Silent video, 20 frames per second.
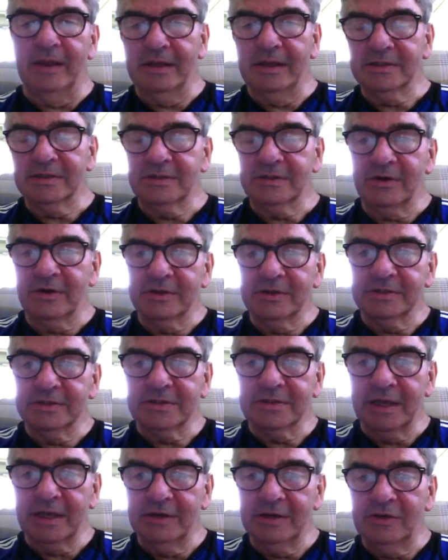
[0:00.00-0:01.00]
It's trying to
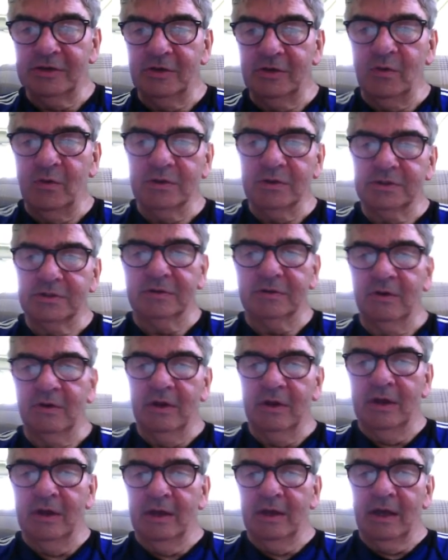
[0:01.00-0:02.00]
say, do you want to
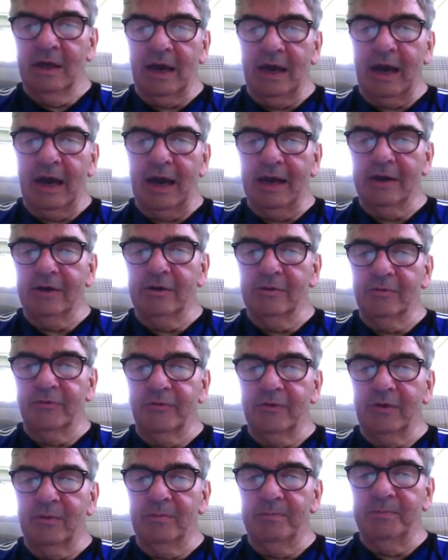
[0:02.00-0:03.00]
add up
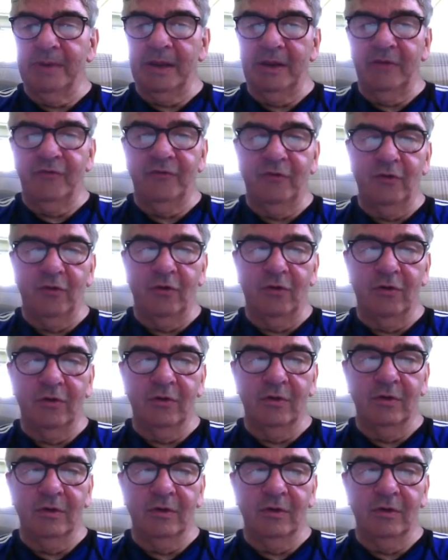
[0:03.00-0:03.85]
from B4